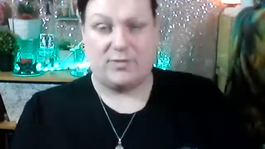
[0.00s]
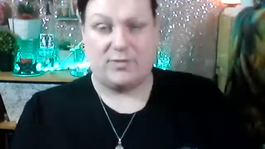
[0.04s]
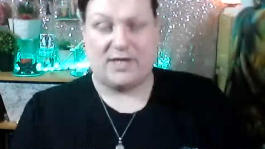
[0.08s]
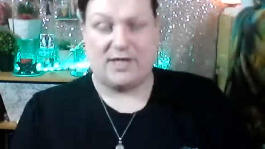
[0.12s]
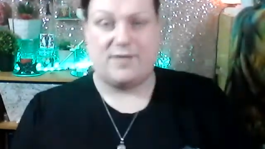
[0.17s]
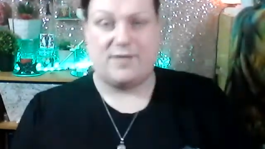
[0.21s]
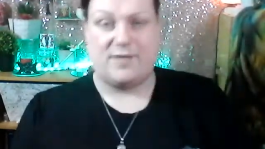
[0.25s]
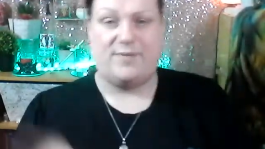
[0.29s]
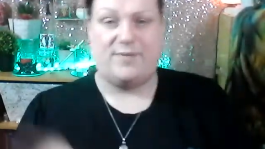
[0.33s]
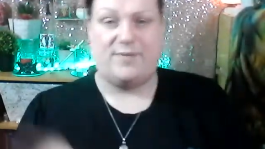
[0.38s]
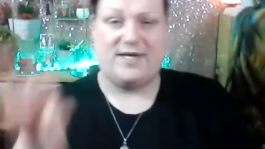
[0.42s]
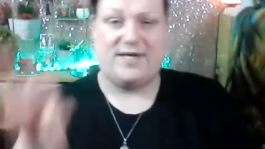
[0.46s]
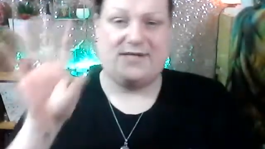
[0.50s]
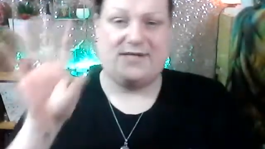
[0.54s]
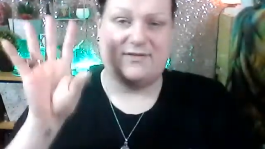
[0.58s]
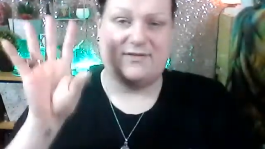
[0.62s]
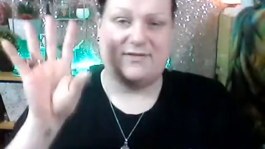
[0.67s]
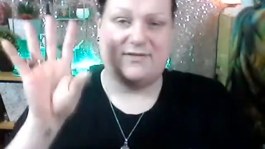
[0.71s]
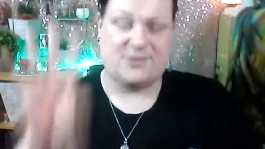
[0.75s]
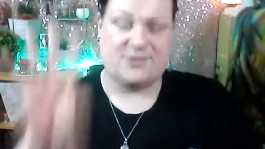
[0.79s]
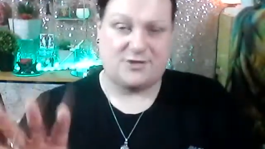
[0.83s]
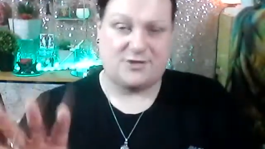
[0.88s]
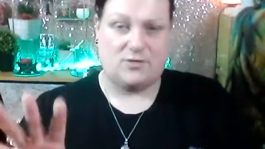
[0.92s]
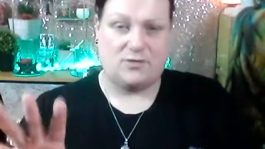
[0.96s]
going to be
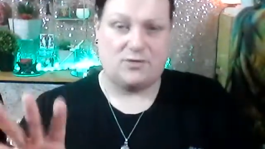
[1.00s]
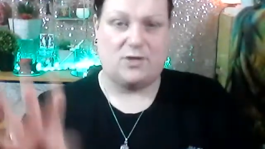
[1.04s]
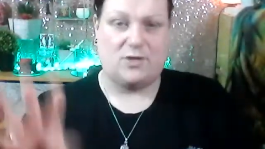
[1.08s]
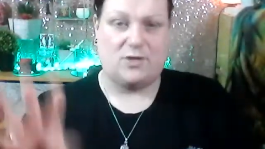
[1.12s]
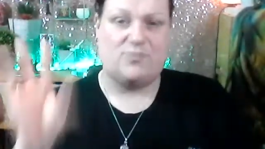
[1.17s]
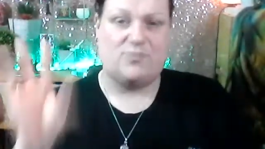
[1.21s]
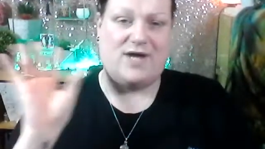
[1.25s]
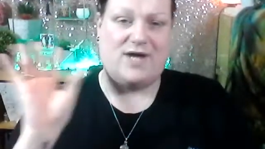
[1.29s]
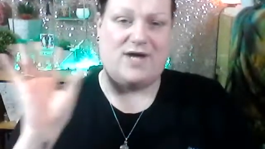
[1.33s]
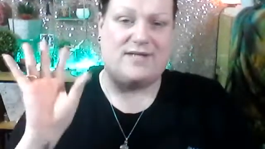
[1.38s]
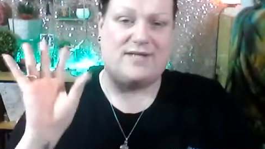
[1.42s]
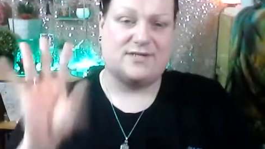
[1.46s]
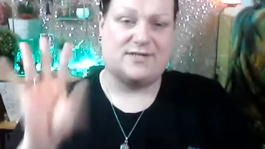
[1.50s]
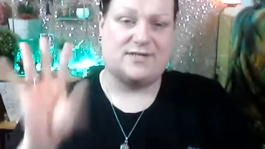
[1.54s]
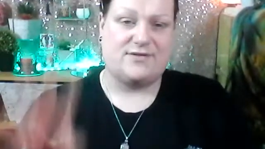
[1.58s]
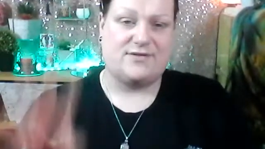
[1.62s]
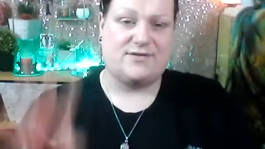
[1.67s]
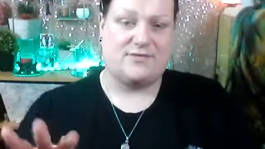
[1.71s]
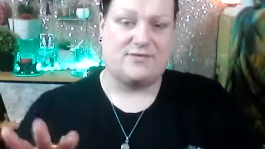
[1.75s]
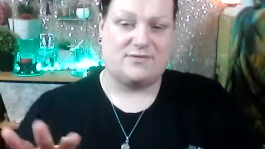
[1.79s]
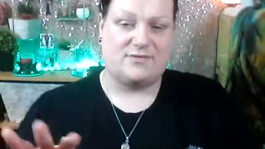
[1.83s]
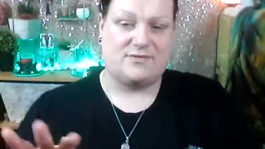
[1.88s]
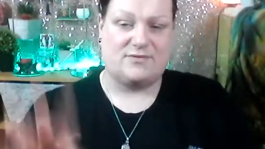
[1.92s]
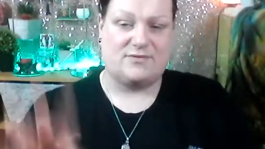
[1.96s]
solo branded,
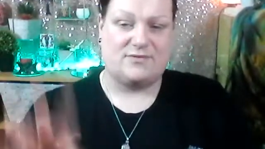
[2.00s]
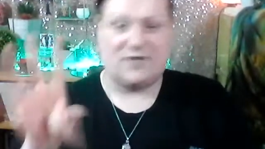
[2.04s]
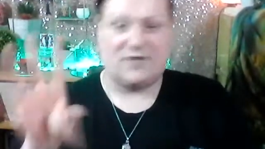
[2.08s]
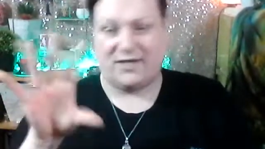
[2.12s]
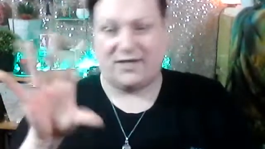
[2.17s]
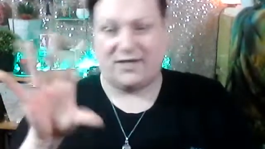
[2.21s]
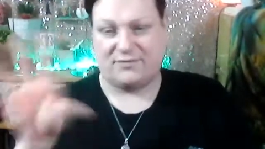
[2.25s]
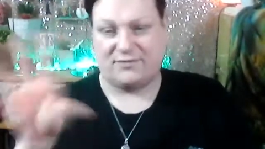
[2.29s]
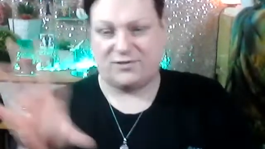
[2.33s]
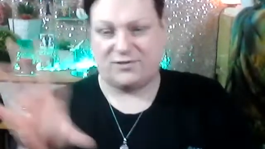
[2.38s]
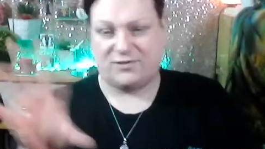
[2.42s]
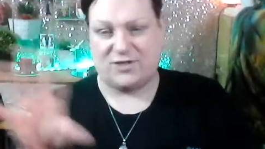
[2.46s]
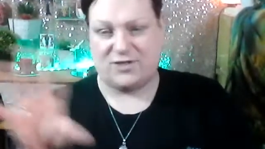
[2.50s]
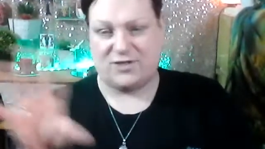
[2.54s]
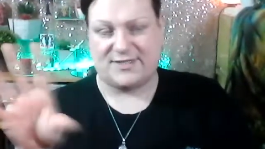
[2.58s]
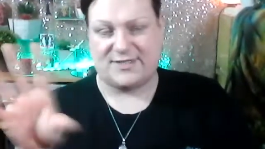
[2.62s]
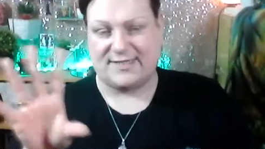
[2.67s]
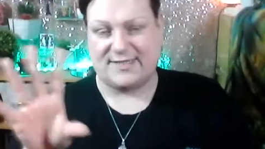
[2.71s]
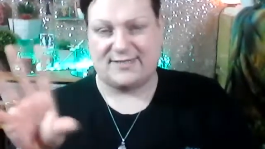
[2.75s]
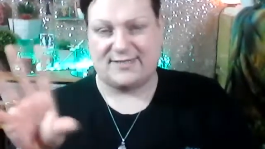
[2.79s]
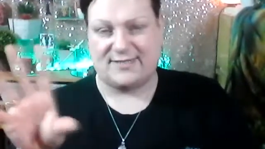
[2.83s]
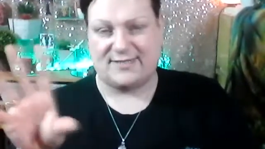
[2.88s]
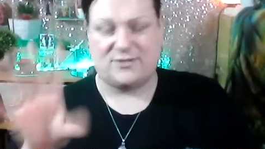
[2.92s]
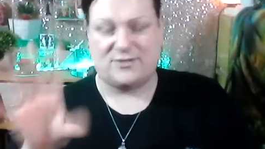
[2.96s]
like just
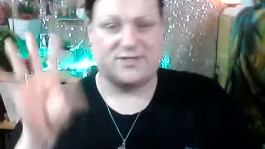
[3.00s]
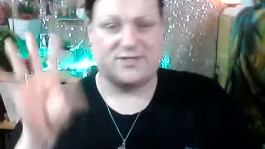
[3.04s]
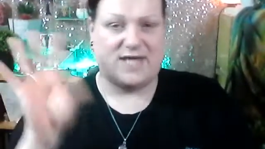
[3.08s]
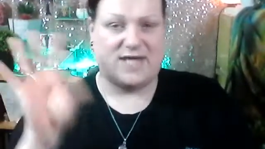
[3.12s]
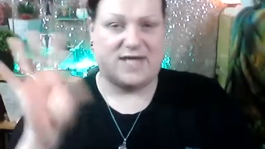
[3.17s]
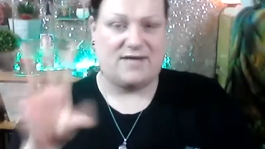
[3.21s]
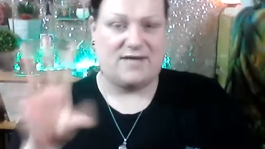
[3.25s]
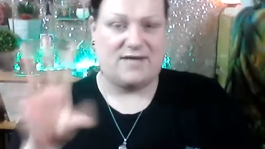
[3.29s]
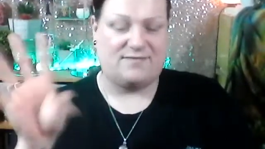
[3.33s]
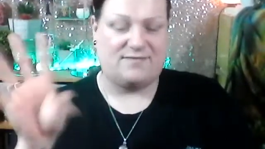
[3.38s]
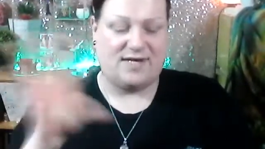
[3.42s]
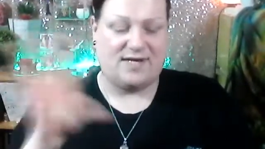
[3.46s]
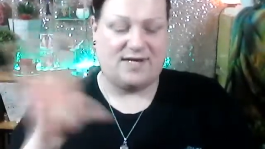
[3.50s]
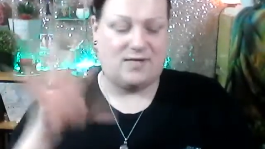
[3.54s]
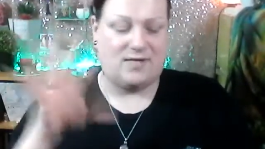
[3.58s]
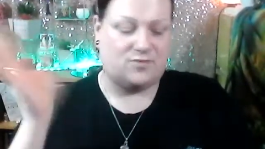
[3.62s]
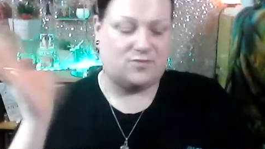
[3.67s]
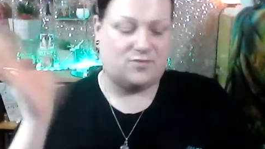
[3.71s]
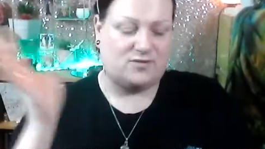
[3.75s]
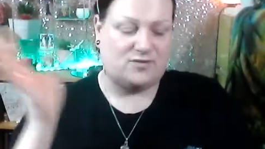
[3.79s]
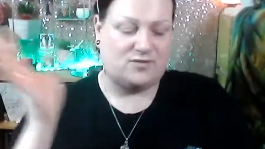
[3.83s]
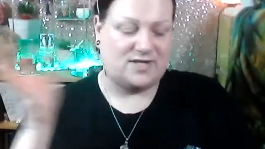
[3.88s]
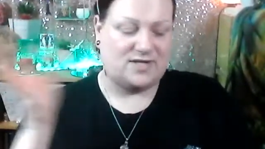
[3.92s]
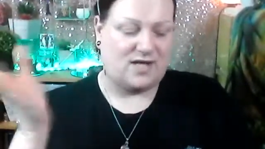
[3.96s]
Sisters, and
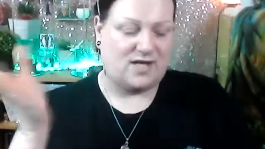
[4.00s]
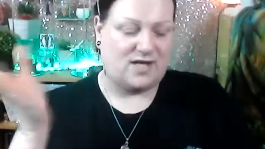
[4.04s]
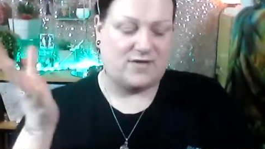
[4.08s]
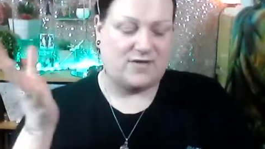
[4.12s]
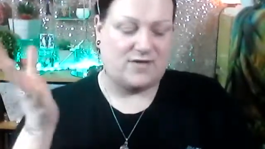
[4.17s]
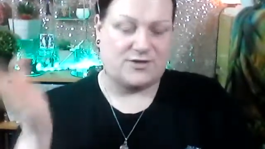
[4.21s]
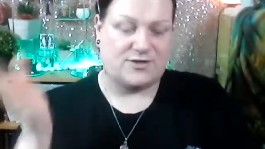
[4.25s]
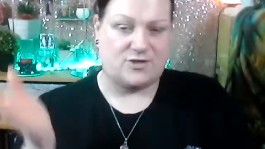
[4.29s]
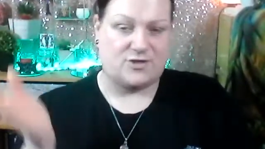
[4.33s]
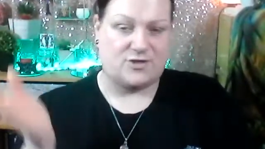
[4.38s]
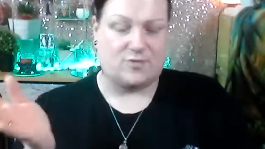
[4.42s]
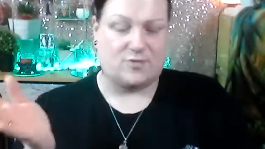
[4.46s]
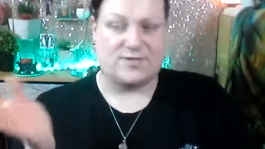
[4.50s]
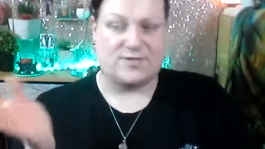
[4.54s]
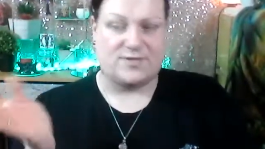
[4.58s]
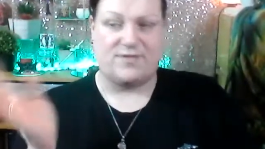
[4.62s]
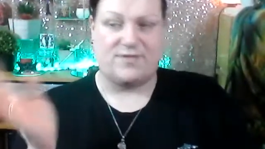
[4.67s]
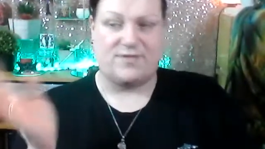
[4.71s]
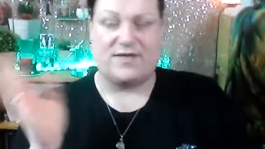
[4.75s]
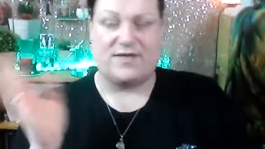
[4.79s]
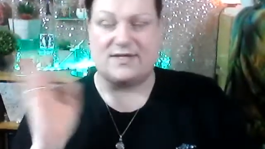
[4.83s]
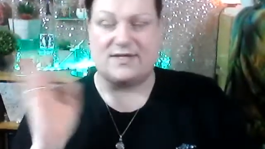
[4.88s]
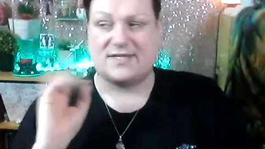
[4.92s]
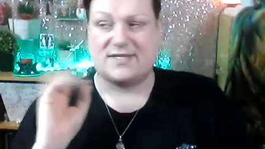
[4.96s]
available in other shops and
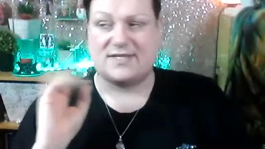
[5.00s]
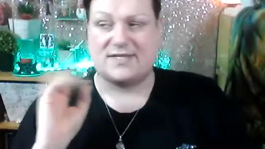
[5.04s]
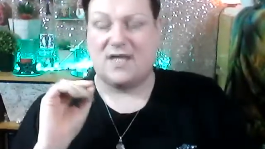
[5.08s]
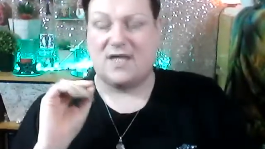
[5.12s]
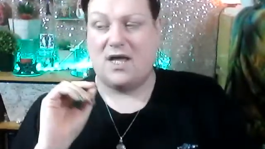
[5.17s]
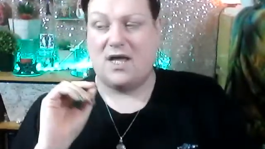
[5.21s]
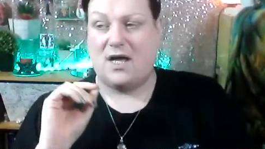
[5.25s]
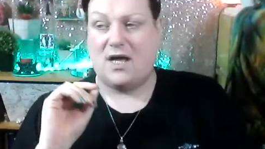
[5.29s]
things.